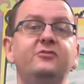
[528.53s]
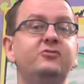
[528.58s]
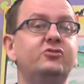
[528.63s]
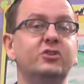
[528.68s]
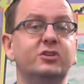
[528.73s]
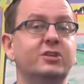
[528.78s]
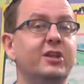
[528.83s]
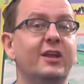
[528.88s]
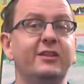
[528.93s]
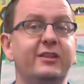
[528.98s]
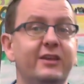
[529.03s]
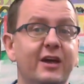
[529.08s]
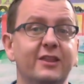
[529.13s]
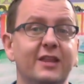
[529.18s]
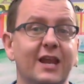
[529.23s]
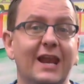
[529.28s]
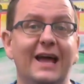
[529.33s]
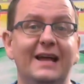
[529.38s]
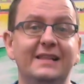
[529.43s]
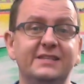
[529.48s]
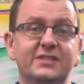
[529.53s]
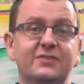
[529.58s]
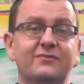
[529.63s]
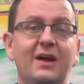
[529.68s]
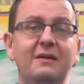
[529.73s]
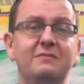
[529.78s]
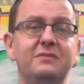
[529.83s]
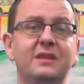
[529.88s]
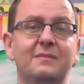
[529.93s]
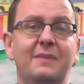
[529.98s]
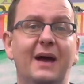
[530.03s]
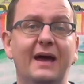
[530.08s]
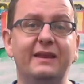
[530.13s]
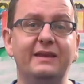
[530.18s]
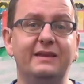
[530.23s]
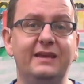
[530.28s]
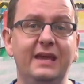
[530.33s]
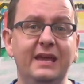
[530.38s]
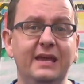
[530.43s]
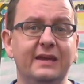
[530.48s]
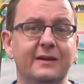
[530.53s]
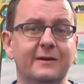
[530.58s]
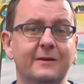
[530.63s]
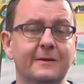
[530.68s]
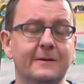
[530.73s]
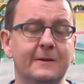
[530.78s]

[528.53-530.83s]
just like the other lands around them had a king.